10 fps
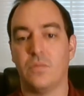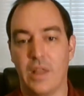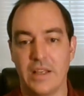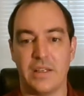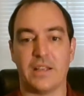
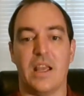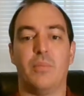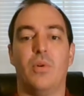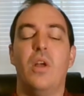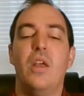As an
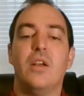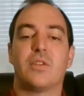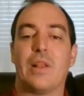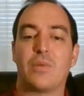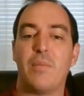example. So
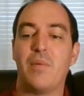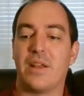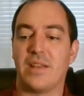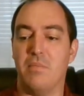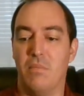that's what I mean when I
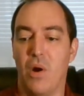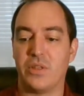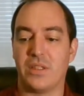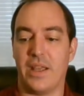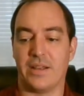say
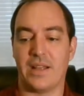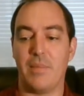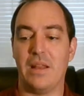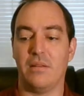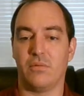most things. I
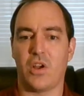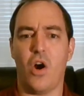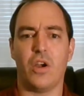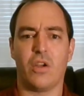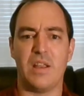mean
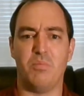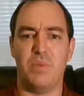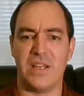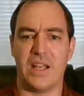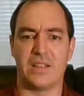concrete
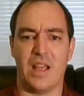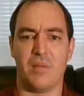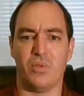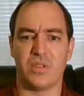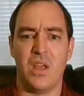big
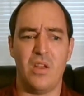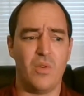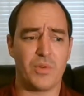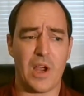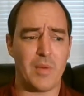examples.
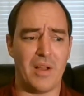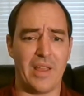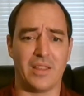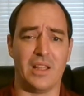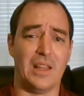We're talking about
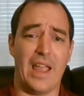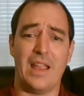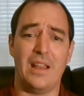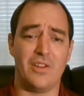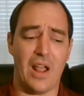like the light
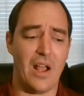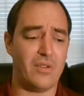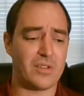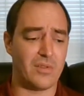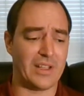in your
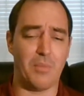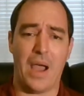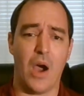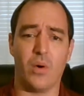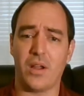house or like the
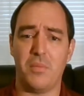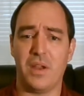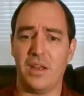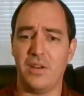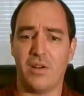power coming
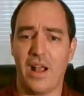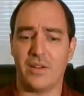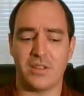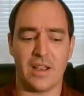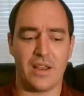into your
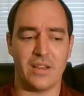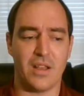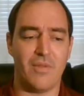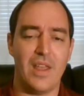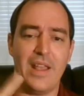house and that
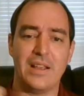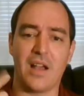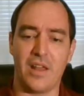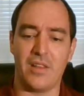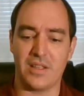stuff. It's
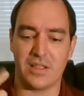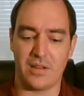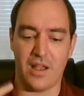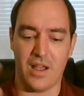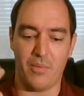got this
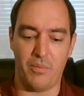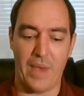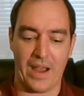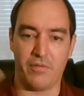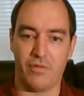
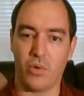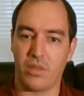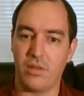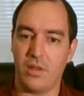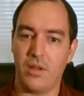back and
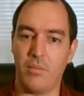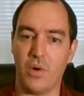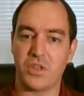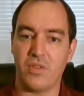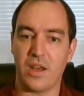forth
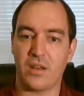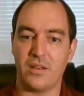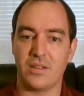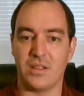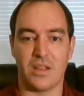motion that it
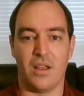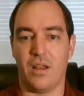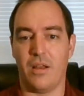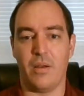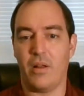does. It's
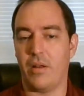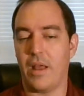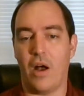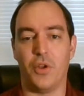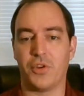
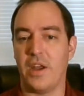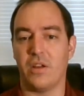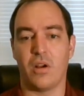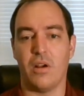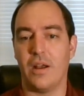alternating
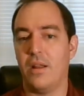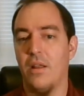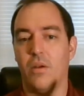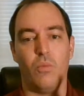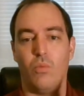current.
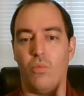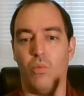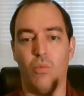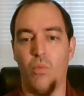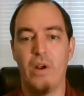
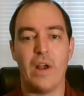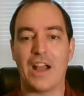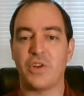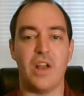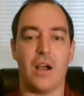We're
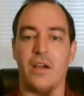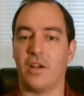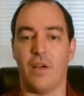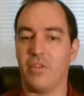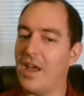actually not going to
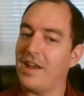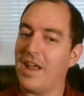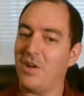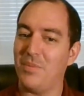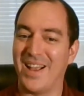cover that
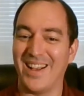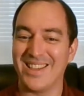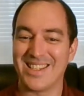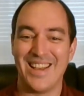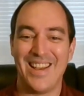now
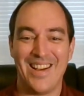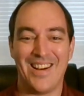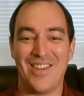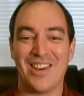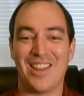because
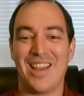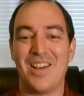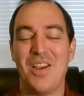of everything,